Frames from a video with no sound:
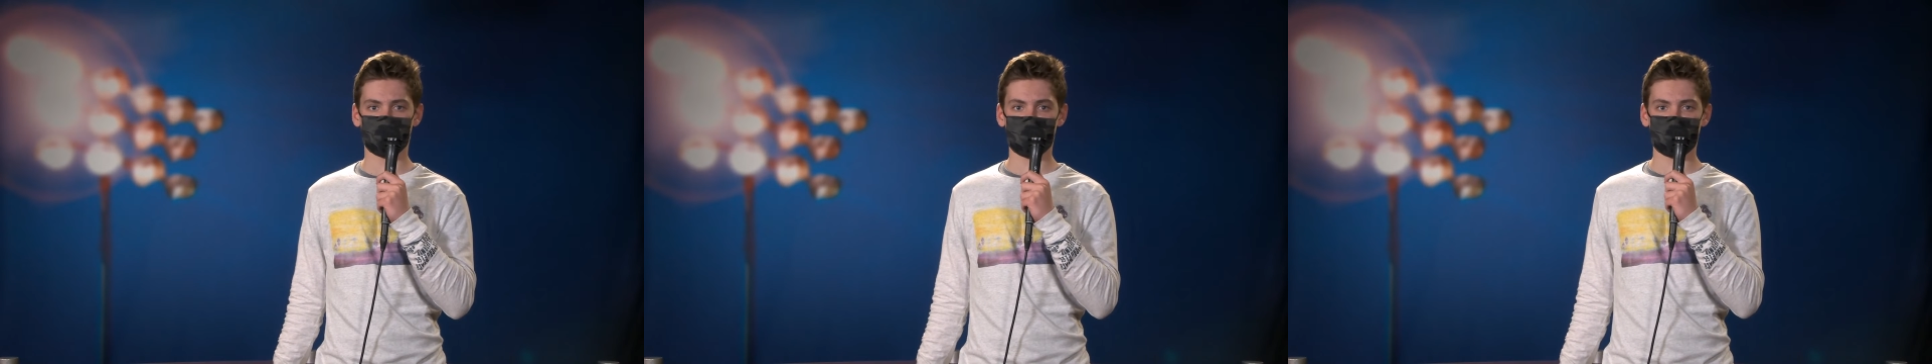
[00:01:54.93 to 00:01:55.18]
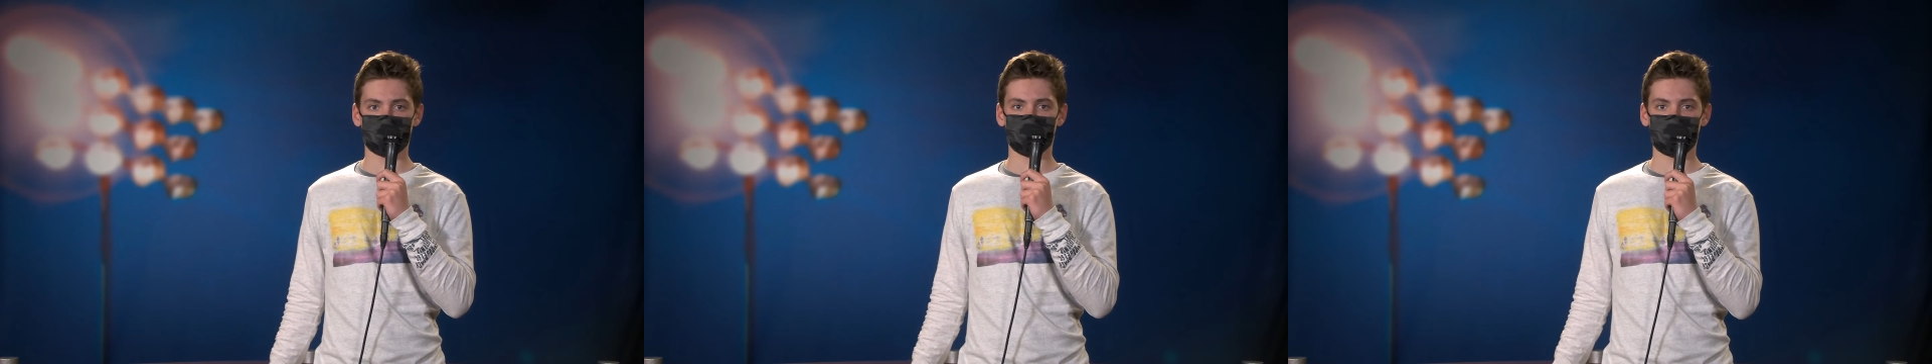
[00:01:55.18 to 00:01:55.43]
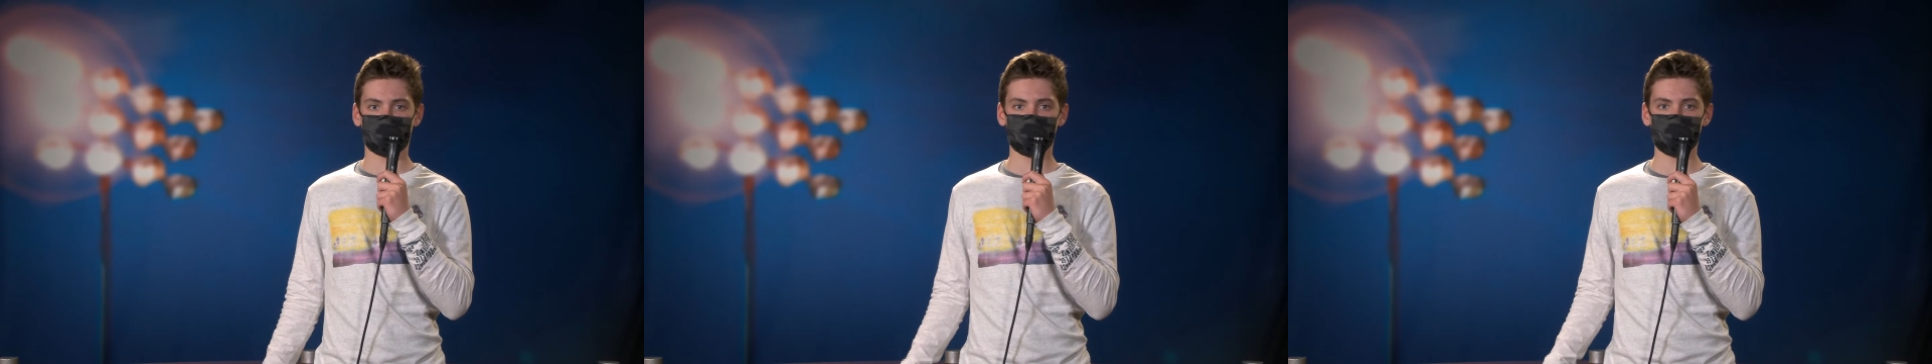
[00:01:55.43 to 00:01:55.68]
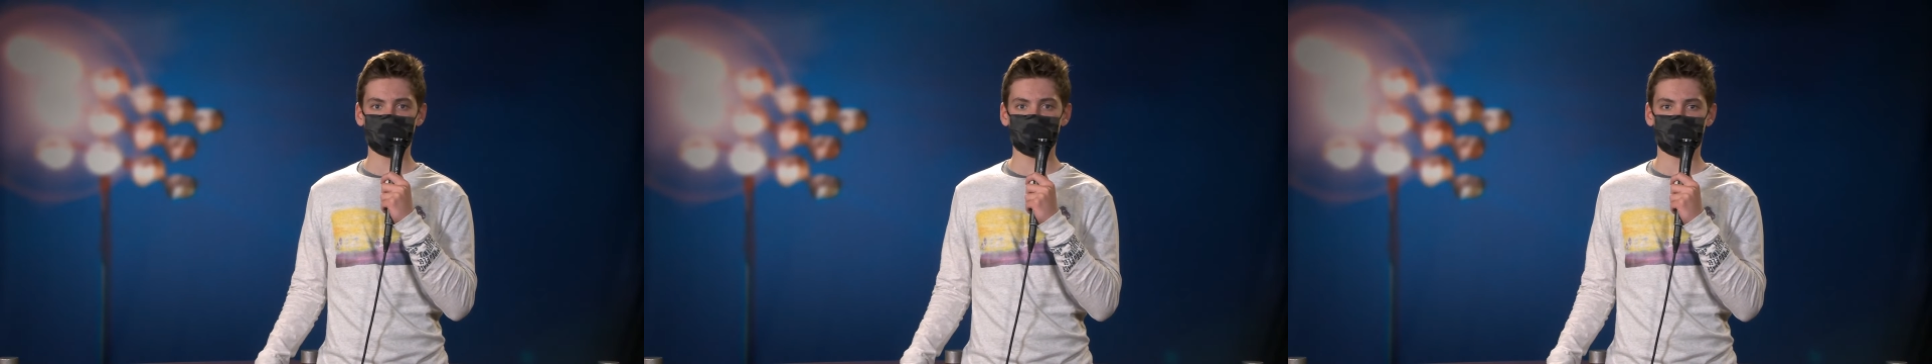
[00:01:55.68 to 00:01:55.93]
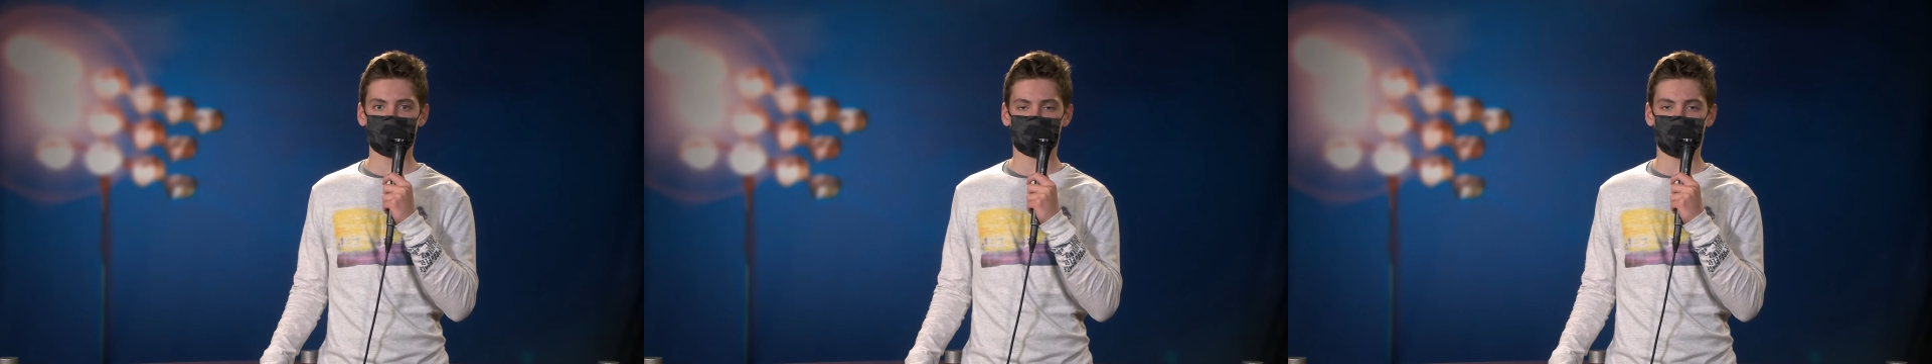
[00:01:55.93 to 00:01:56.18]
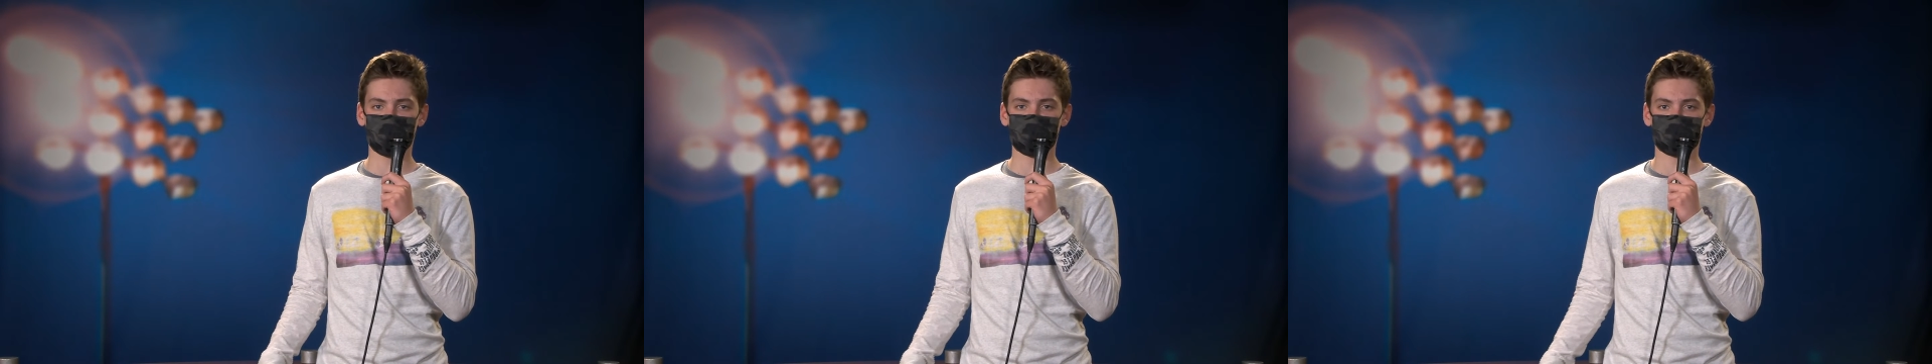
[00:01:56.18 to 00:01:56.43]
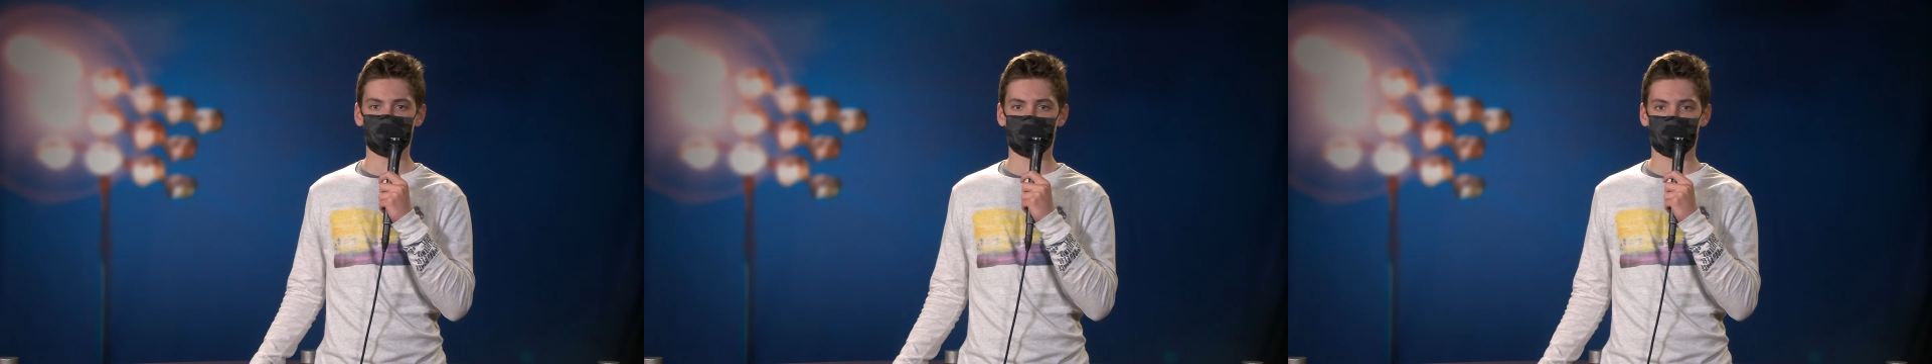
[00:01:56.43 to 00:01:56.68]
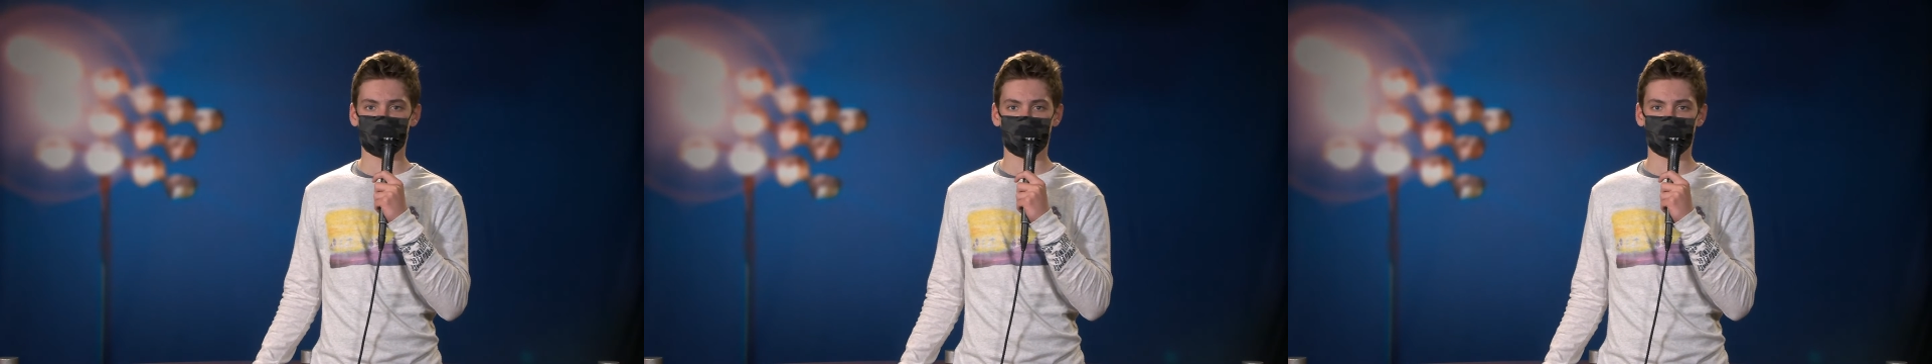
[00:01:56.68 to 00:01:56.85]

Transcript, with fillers: choice listed in our college spread.